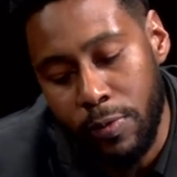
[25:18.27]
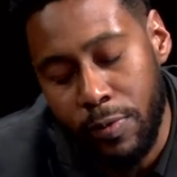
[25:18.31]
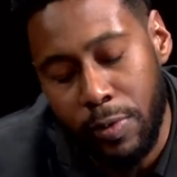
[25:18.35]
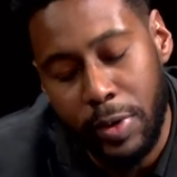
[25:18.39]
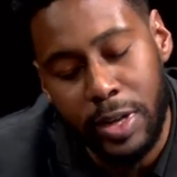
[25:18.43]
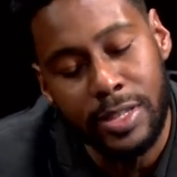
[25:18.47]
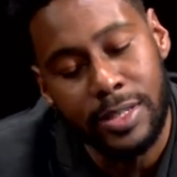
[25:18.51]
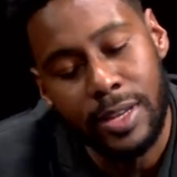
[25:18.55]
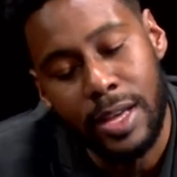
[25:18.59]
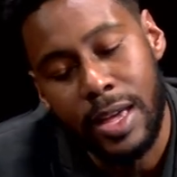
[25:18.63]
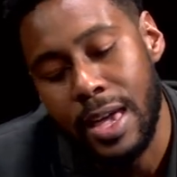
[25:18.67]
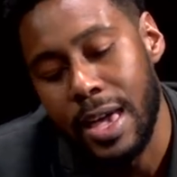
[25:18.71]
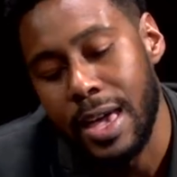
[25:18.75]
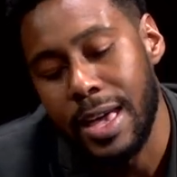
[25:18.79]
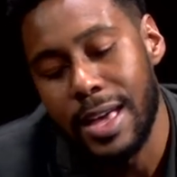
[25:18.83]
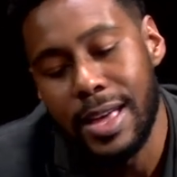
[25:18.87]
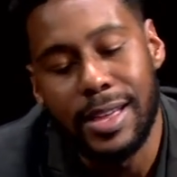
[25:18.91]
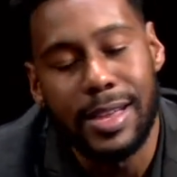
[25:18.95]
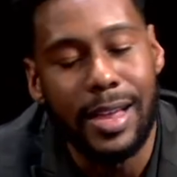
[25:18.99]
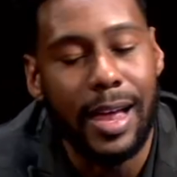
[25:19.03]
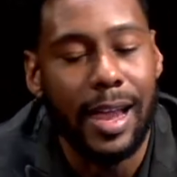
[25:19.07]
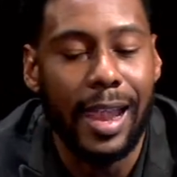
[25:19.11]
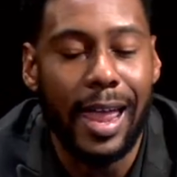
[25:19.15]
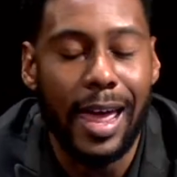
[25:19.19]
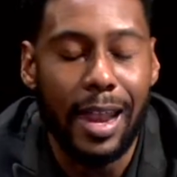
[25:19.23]
Because
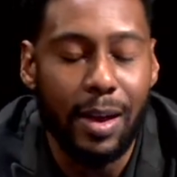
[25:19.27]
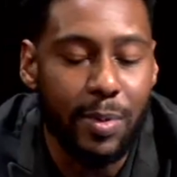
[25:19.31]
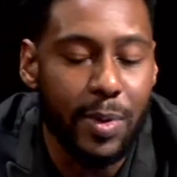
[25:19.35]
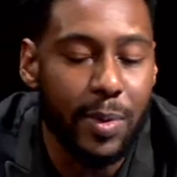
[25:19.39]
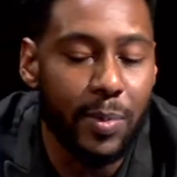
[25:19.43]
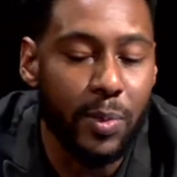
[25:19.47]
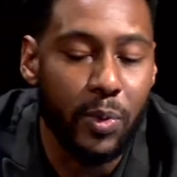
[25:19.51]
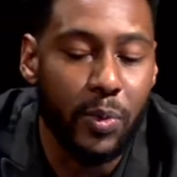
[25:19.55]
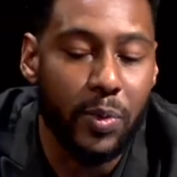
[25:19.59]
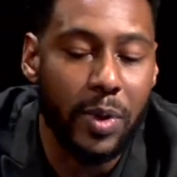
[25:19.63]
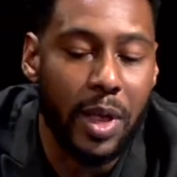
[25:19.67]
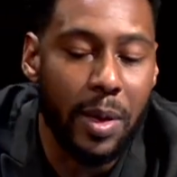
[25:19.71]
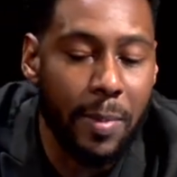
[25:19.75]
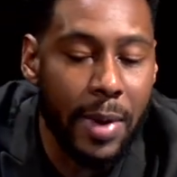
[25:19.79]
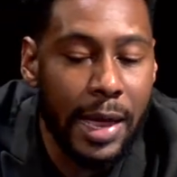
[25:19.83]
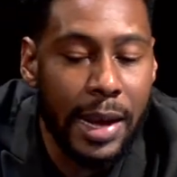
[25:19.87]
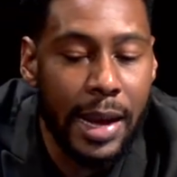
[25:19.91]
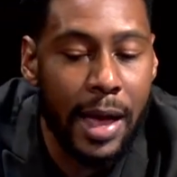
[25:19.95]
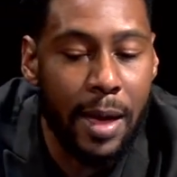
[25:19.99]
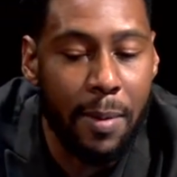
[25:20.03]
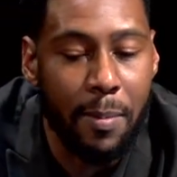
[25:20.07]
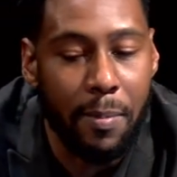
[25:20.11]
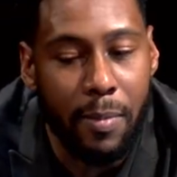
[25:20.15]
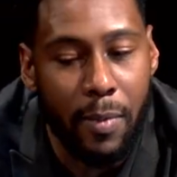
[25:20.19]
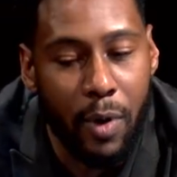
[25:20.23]
a lot of people they may
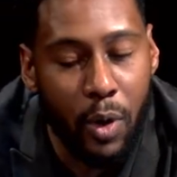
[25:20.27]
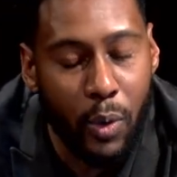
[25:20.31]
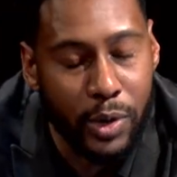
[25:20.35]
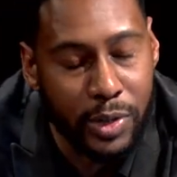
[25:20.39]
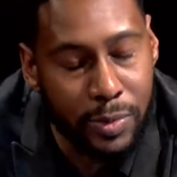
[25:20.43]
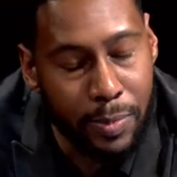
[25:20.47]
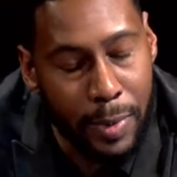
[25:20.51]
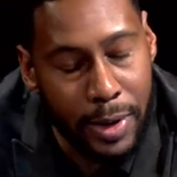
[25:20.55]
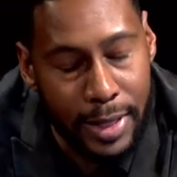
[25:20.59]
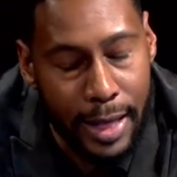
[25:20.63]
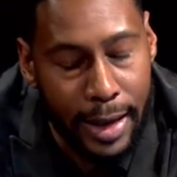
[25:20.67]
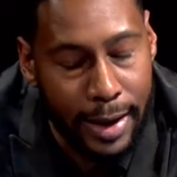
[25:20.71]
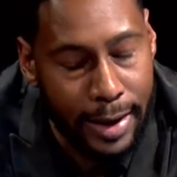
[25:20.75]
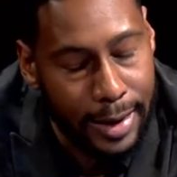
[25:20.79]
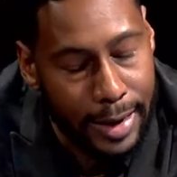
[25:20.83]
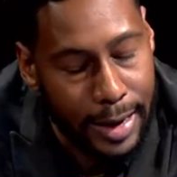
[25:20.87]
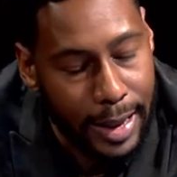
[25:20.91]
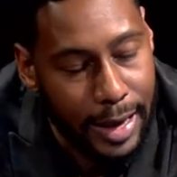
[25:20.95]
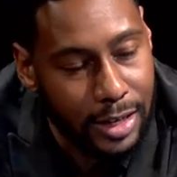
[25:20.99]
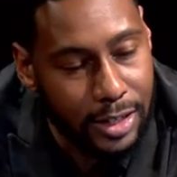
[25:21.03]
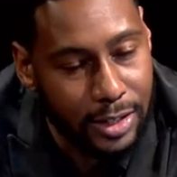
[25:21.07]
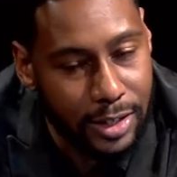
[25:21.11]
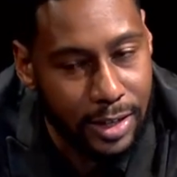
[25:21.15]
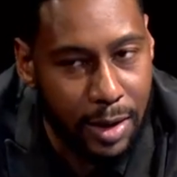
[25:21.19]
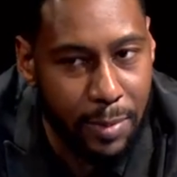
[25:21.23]
not always make that
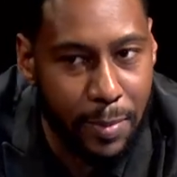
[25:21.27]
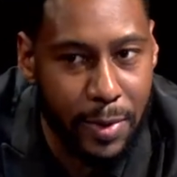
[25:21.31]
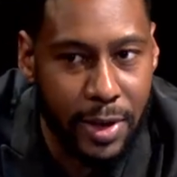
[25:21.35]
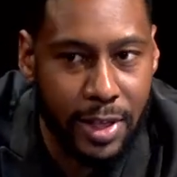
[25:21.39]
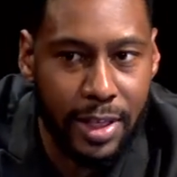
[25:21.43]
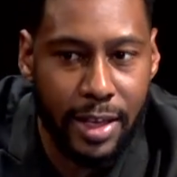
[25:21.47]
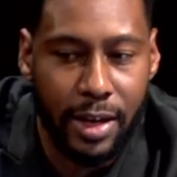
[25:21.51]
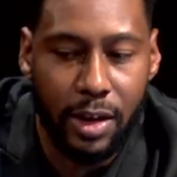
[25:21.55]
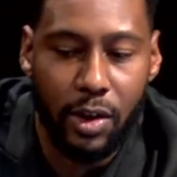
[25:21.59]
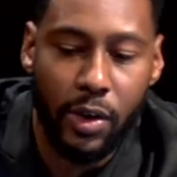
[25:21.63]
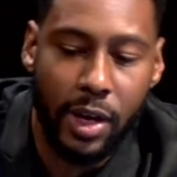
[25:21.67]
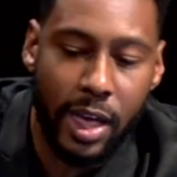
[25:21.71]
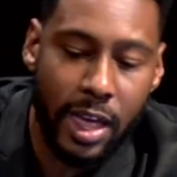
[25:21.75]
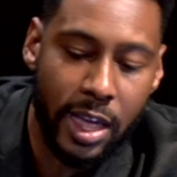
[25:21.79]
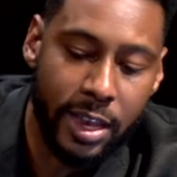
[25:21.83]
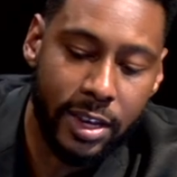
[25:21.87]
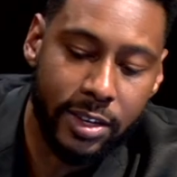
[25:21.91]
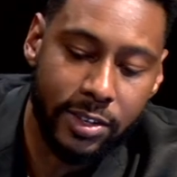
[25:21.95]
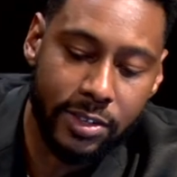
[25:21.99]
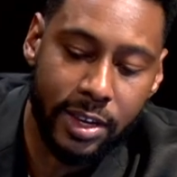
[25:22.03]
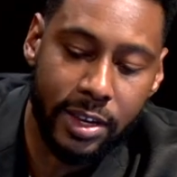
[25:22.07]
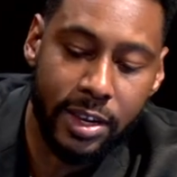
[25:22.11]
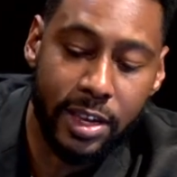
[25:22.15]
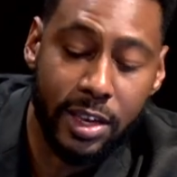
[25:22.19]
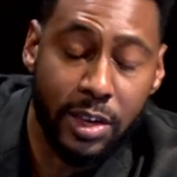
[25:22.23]
connection. They may think, okay,
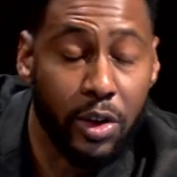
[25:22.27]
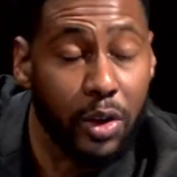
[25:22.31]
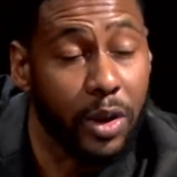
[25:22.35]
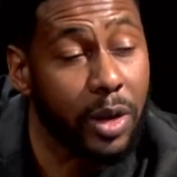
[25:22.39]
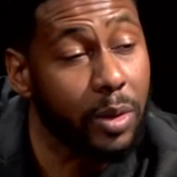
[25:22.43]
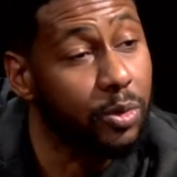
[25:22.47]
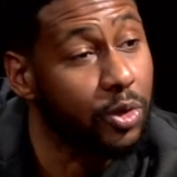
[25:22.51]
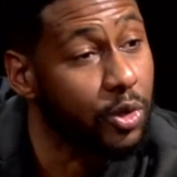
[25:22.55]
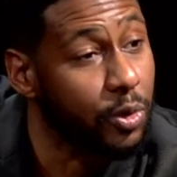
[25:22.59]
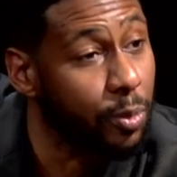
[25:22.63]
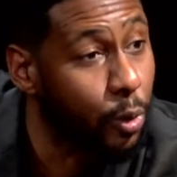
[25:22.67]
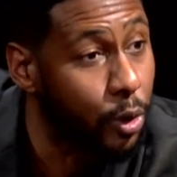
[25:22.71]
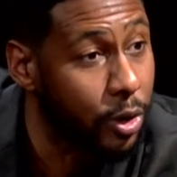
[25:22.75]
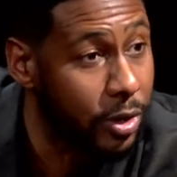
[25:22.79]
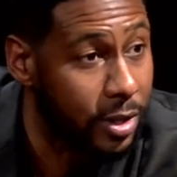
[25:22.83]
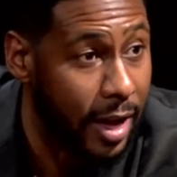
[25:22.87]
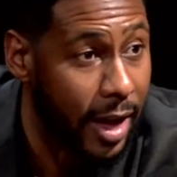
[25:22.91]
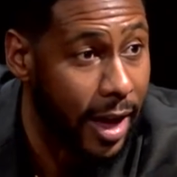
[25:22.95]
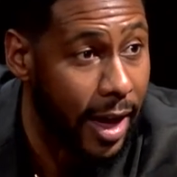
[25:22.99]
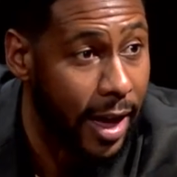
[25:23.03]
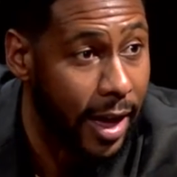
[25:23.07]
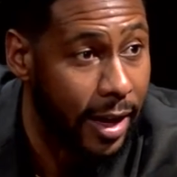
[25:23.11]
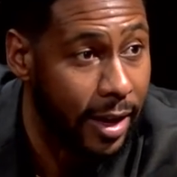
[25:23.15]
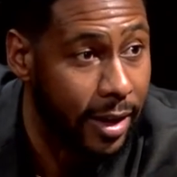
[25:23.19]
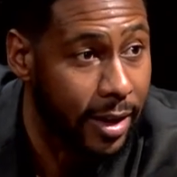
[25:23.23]
this you know he was a sports
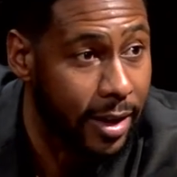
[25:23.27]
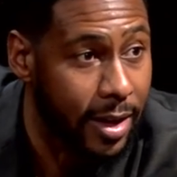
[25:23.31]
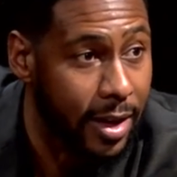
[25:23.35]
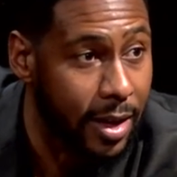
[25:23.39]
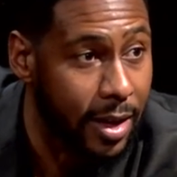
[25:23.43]
guy,